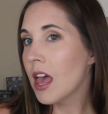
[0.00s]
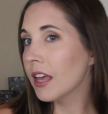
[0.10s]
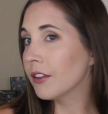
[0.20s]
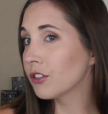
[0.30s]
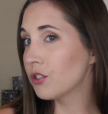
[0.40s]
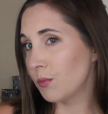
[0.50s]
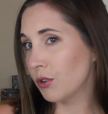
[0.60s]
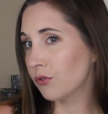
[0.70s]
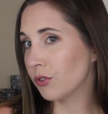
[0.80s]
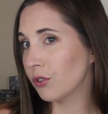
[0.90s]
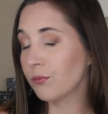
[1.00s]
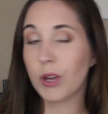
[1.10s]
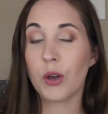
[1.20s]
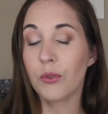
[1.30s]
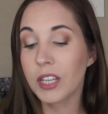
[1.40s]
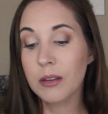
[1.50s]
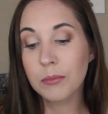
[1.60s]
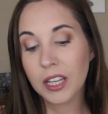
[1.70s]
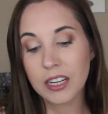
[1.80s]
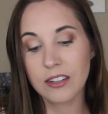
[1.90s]
It looks beautiful. My only
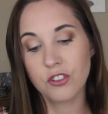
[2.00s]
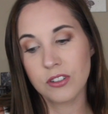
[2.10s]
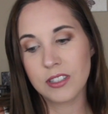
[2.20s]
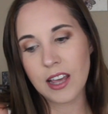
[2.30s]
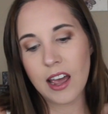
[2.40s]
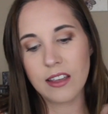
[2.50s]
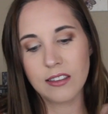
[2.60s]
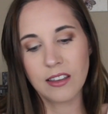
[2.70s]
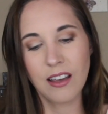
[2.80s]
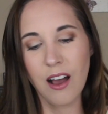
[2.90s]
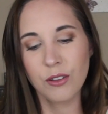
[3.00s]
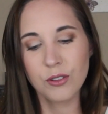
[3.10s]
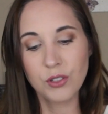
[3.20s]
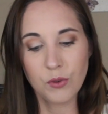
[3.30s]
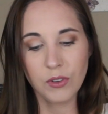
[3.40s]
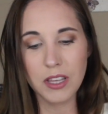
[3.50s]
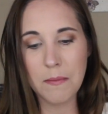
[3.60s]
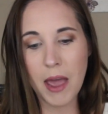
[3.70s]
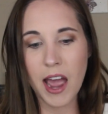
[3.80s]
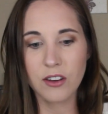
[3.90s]
complaint is just that the colors don't really
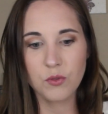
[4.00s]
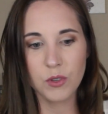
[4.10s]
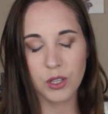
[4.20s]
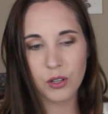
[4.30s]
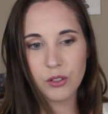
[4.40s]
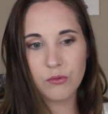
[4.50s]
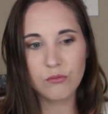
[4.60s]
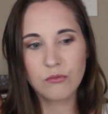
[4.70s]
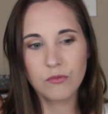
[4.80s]
match, but there's,